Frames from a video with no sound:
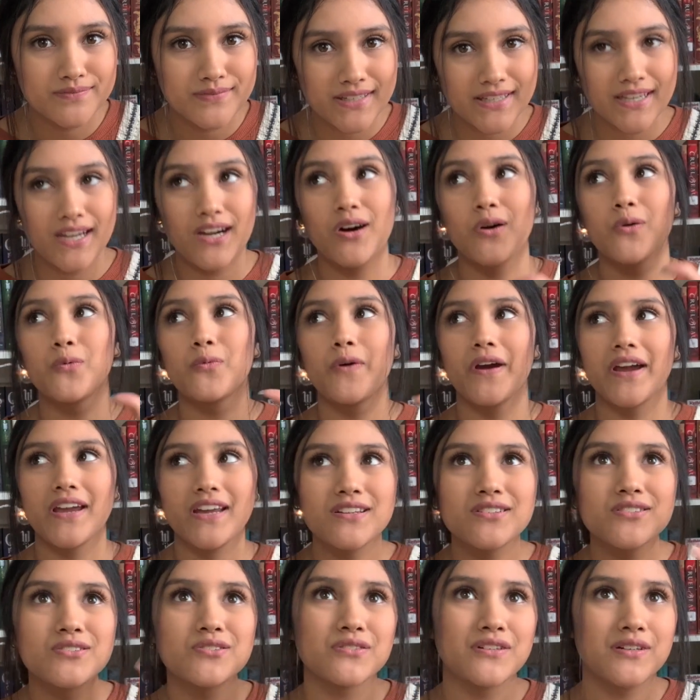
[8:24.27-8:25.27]

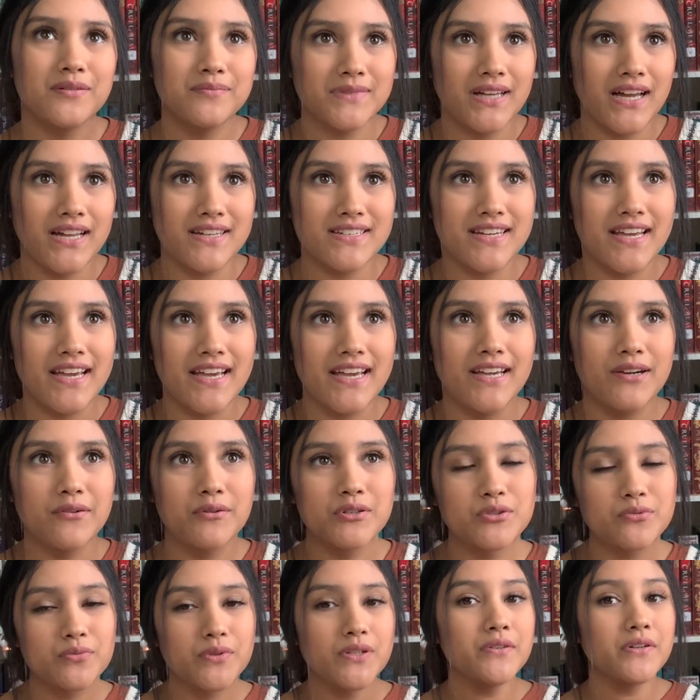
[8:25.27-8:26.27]
that day,
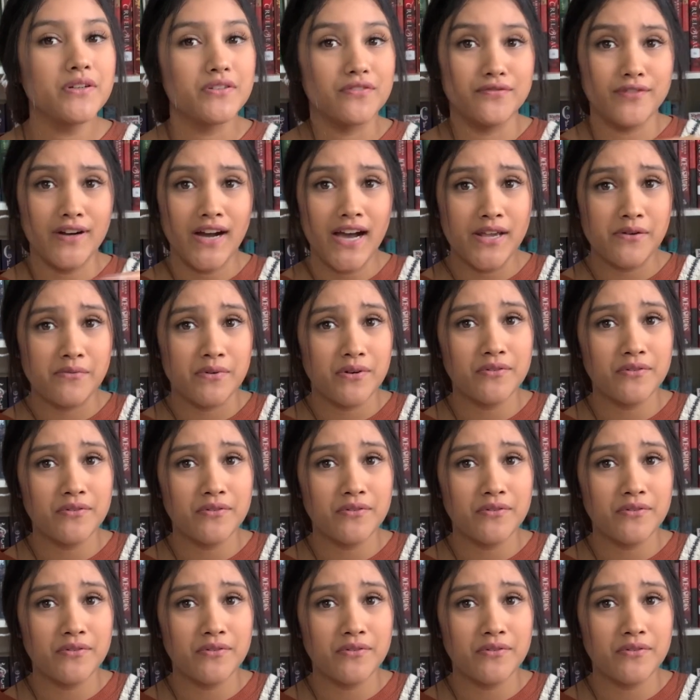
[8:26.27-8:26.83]
which we were fine.